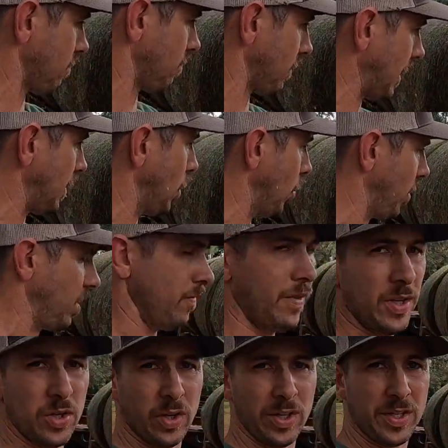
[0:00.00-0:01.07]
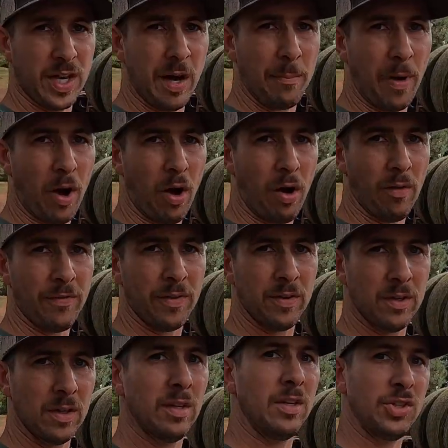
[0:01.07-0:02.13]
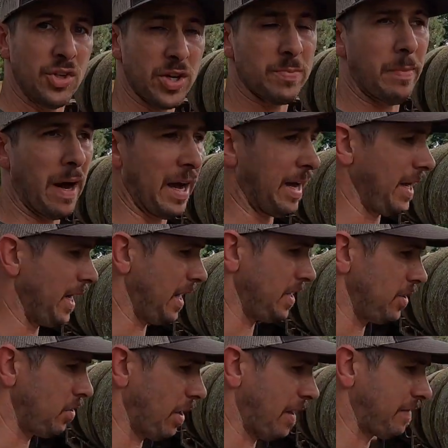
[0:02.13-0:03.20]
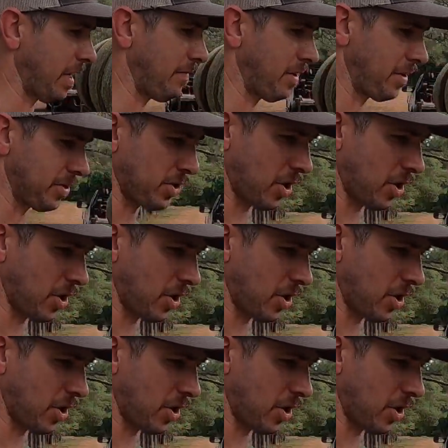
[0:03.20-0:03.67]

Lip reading: they do individually dump off just by hand. You don't have to have another